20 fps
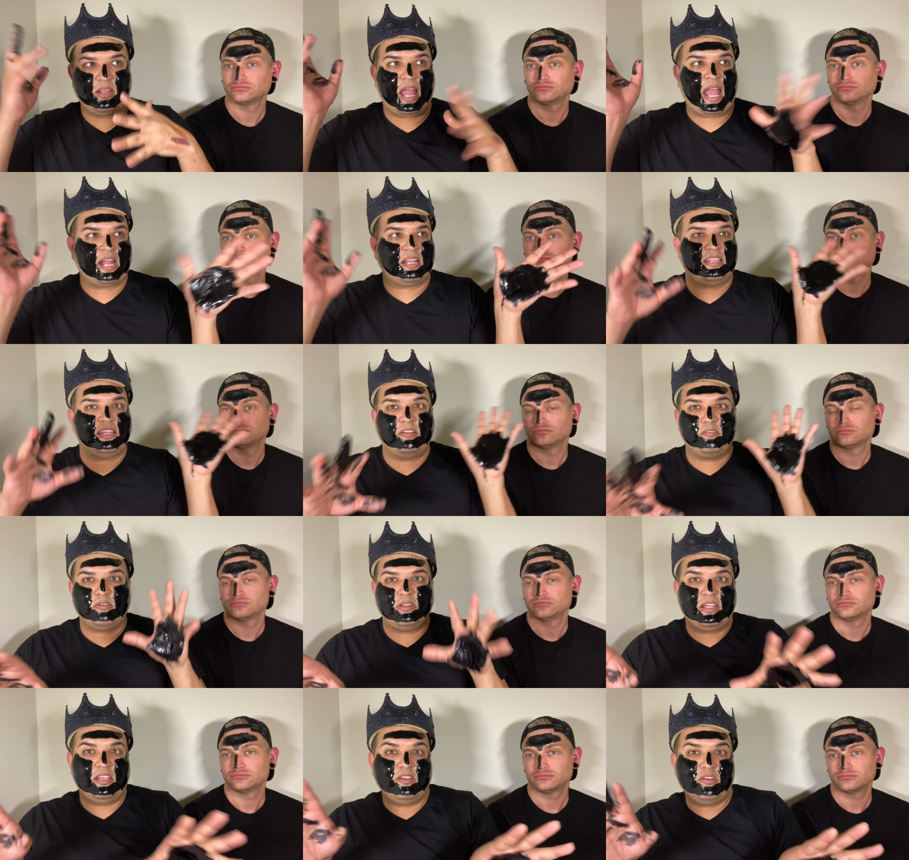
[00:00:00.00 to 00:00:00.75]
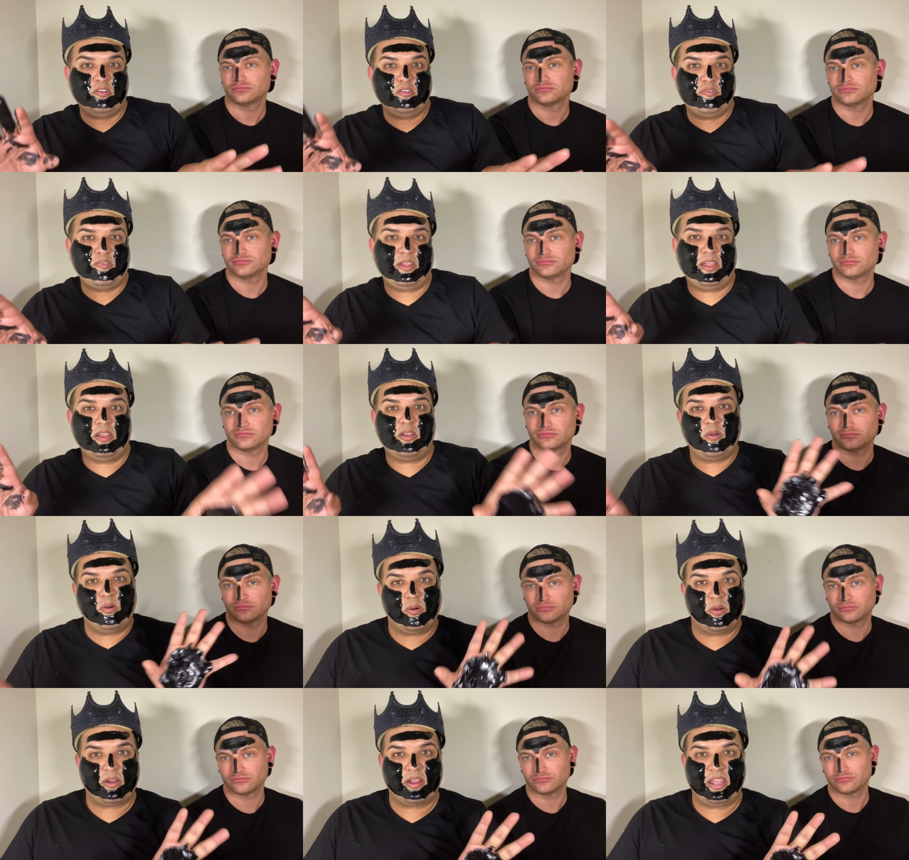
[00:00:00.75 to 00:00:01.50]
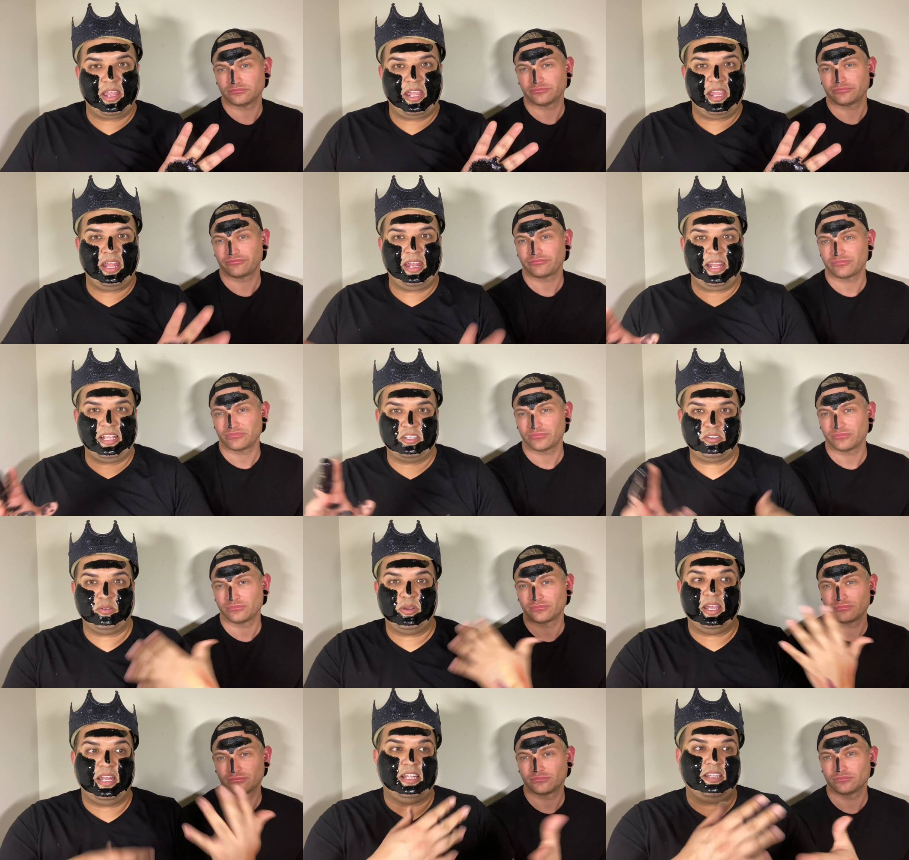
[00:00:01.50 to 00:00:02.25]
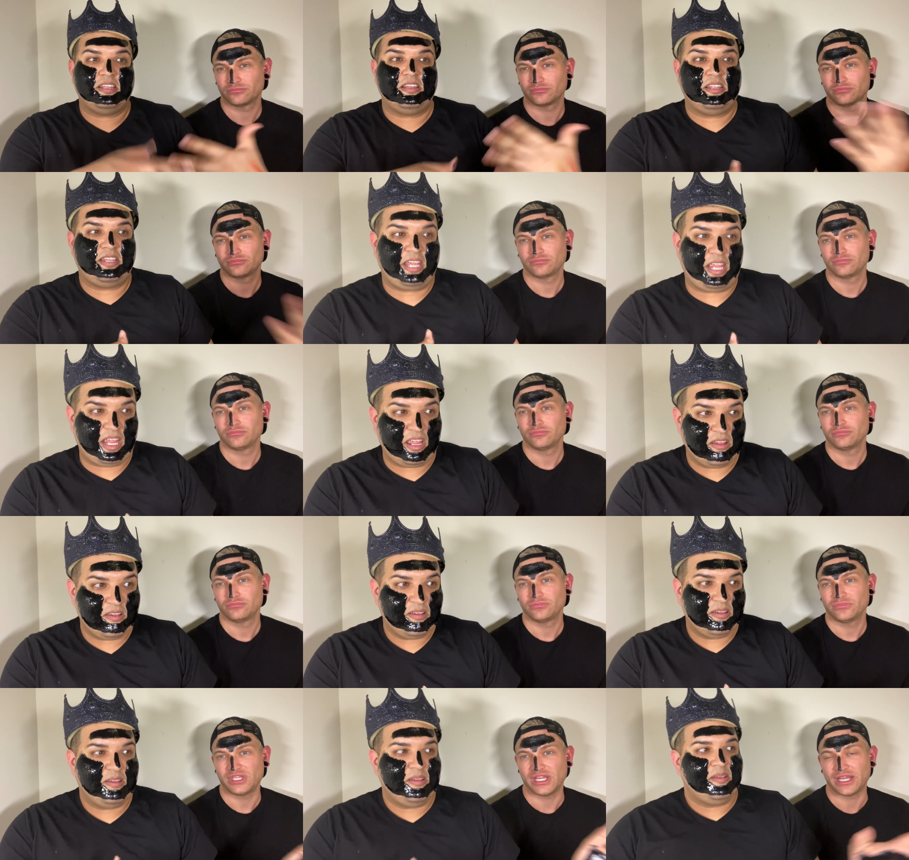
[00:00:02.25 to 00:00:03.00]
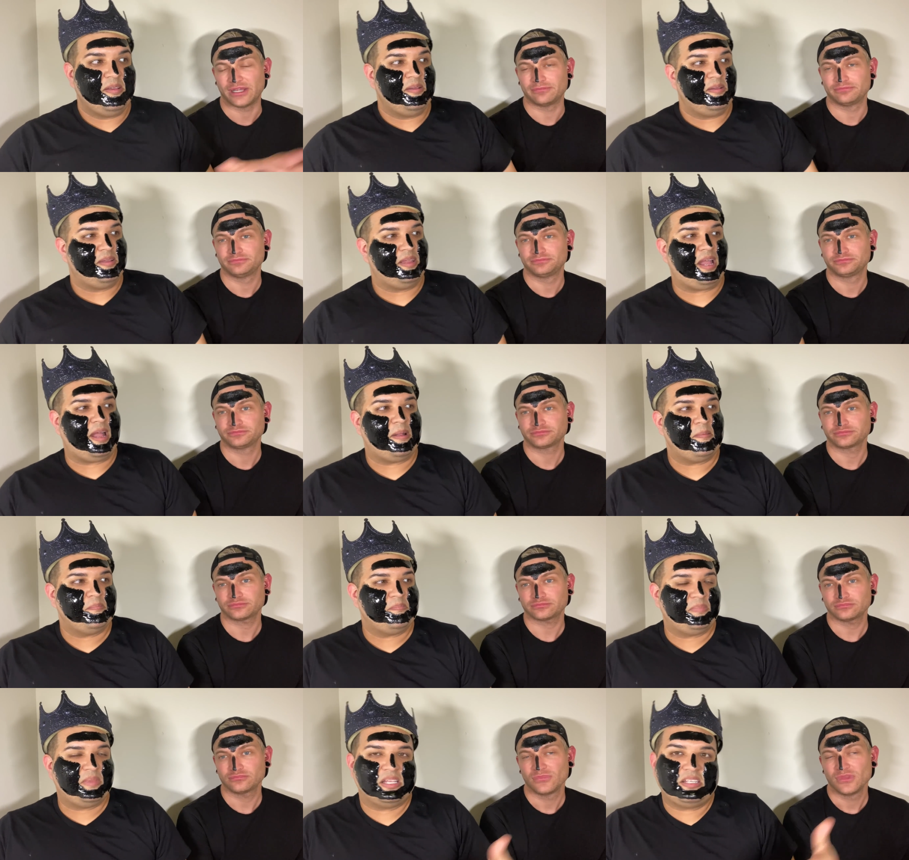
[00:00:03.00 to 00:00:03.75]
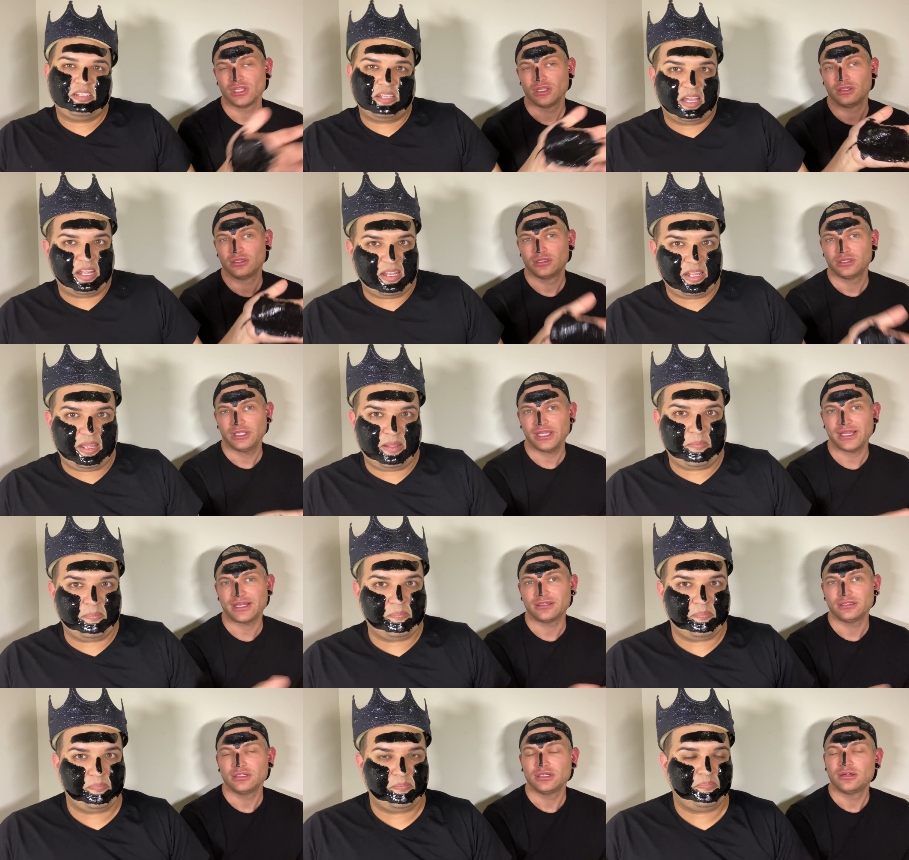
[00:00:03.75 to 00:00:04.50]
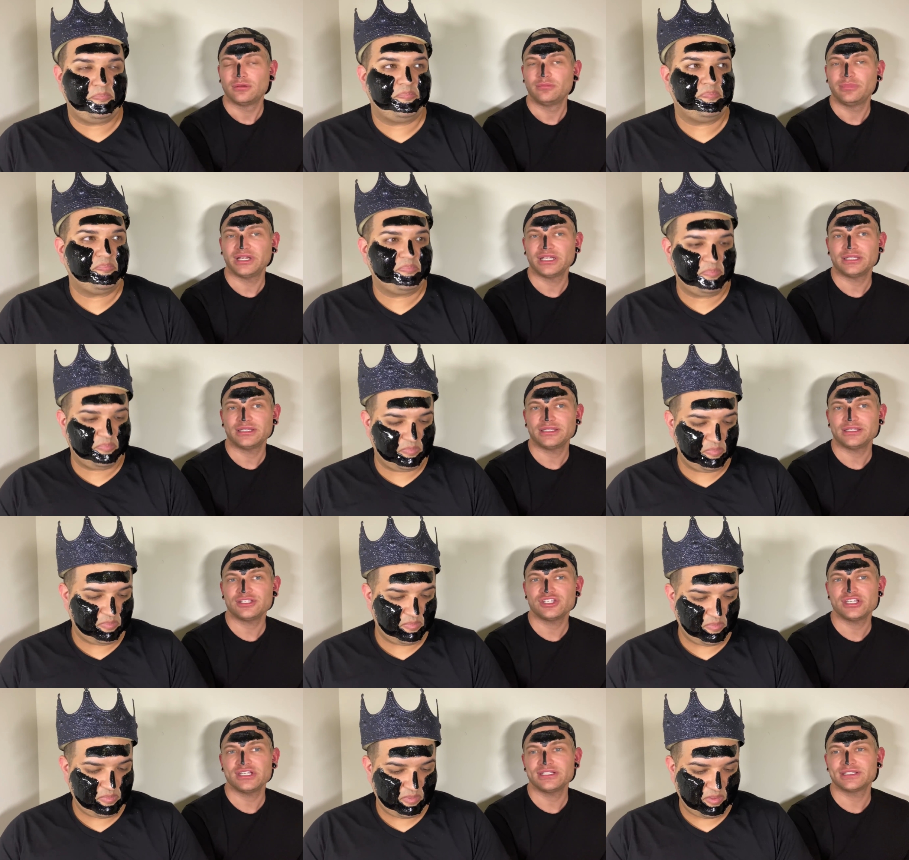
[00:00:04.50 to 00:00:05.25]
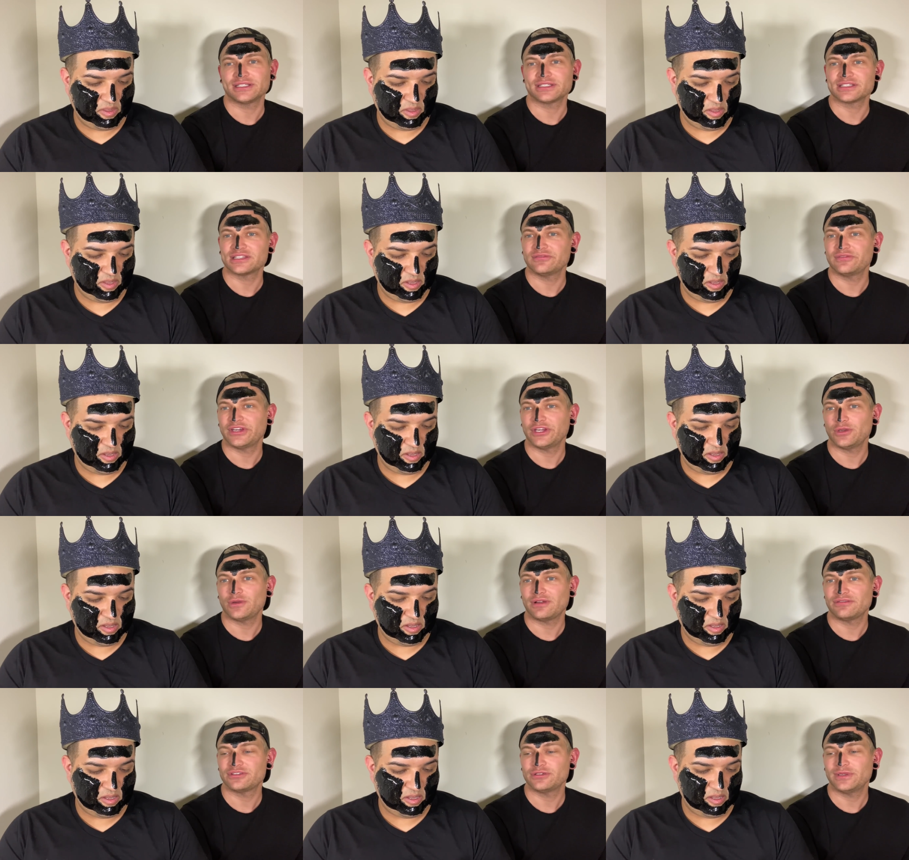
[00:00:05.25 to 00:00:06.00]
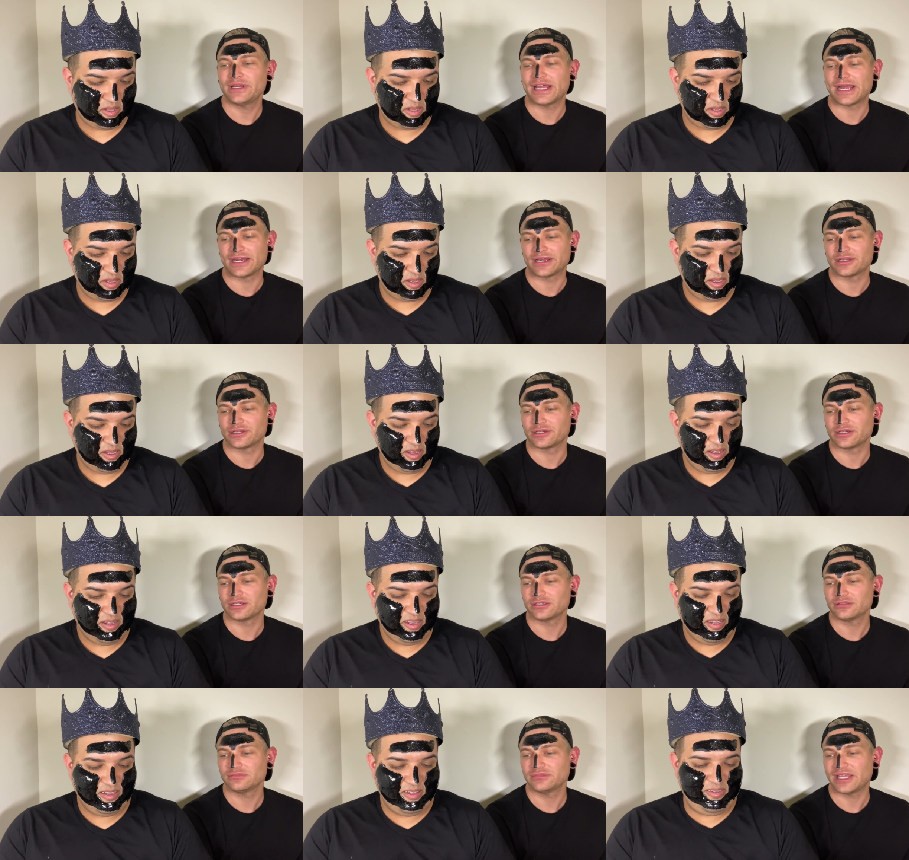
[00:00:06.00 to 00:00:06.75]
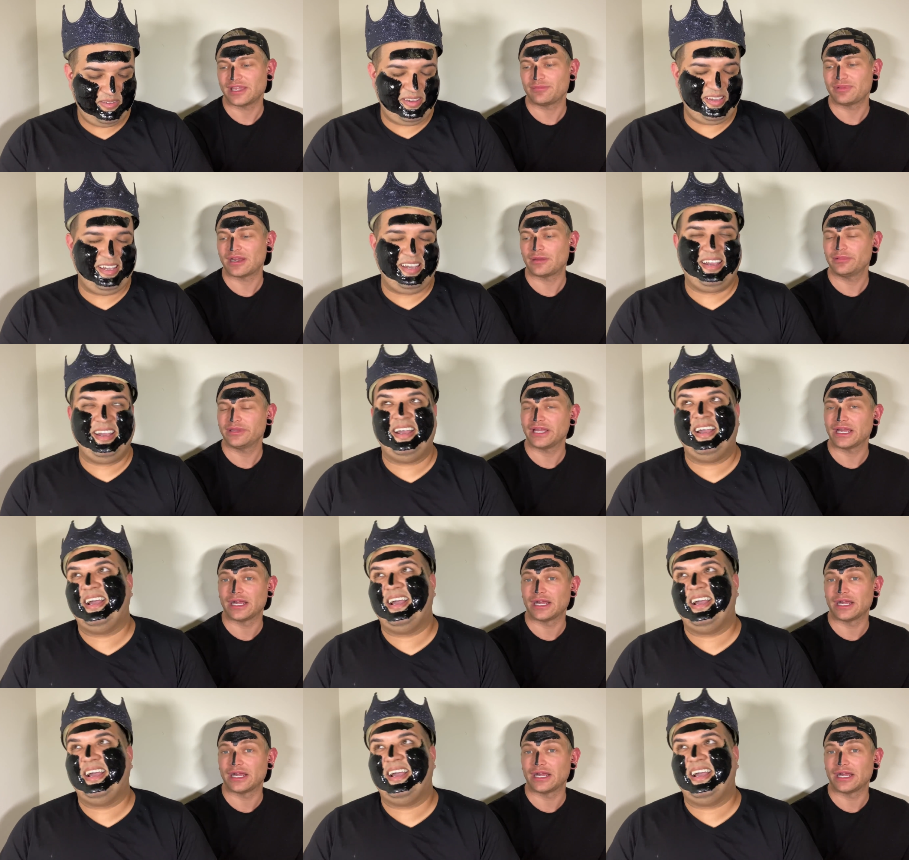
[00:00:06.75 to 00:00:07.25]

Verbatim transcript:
Speaker 1: acting really goofy and quirky, and then she'll get into the tea. Yeah, yeah, this kind of yeah. But then she sends the video
Speaker 2: off to an editor. They probably